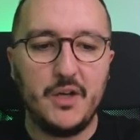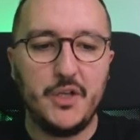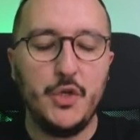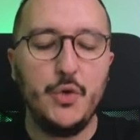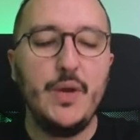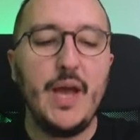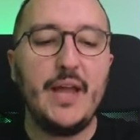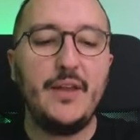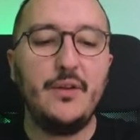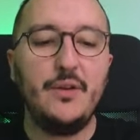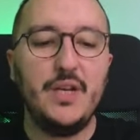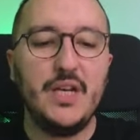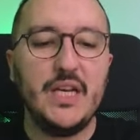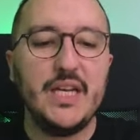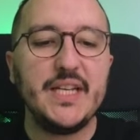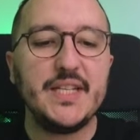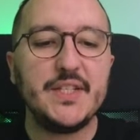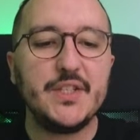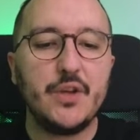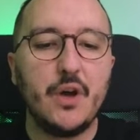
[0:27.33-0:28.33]
You got a
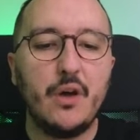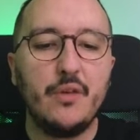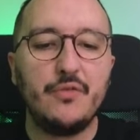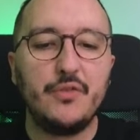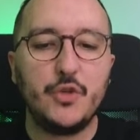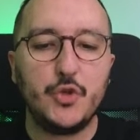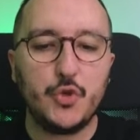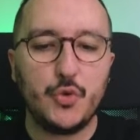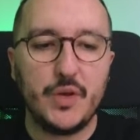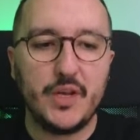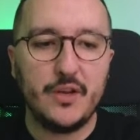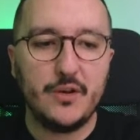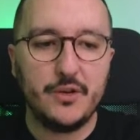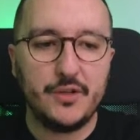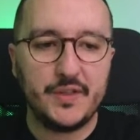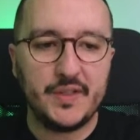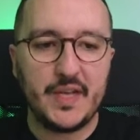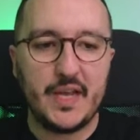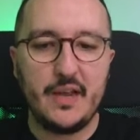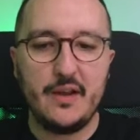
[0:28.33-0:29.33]
list of
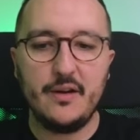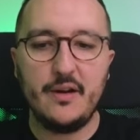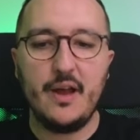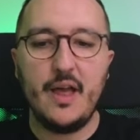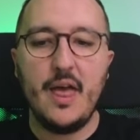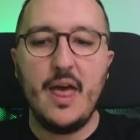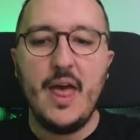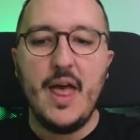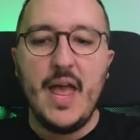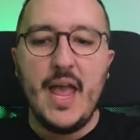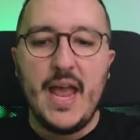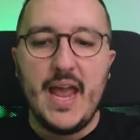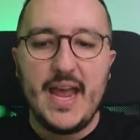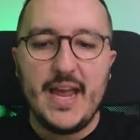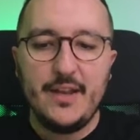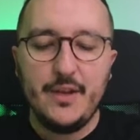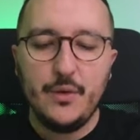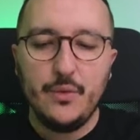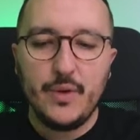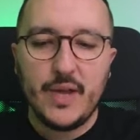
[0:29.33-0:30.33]
triggers here
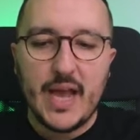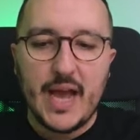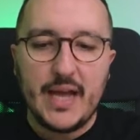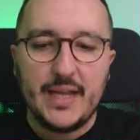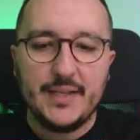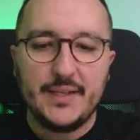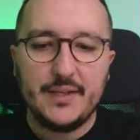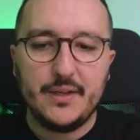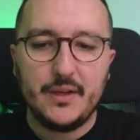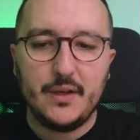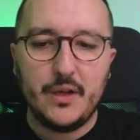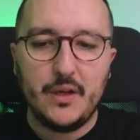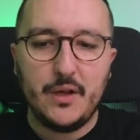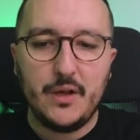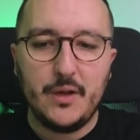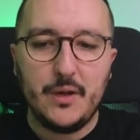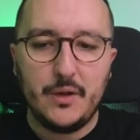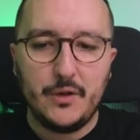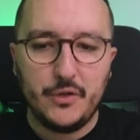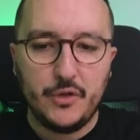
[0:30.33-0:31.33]
and you got
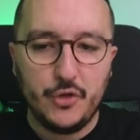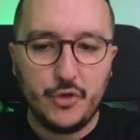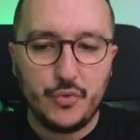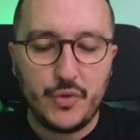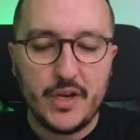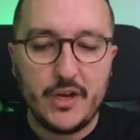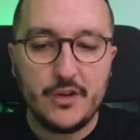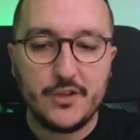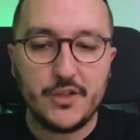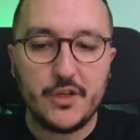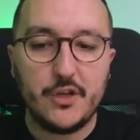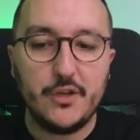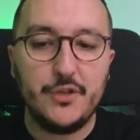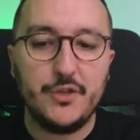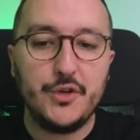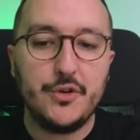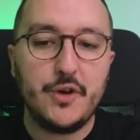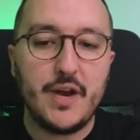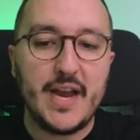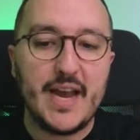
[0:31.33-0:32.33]
uh, the triggers
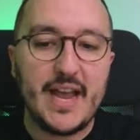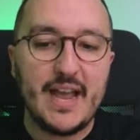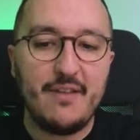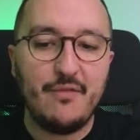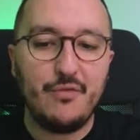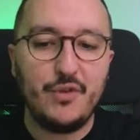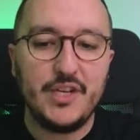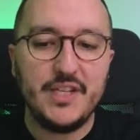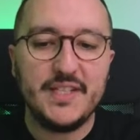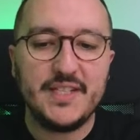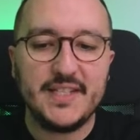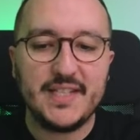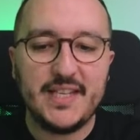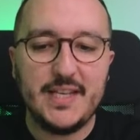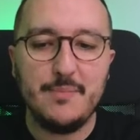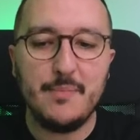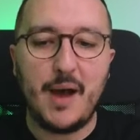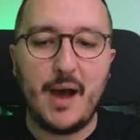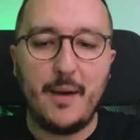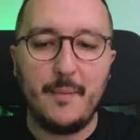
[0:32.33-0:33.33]
under every
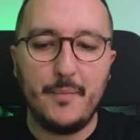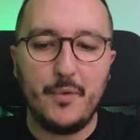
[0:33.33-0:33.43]
schema.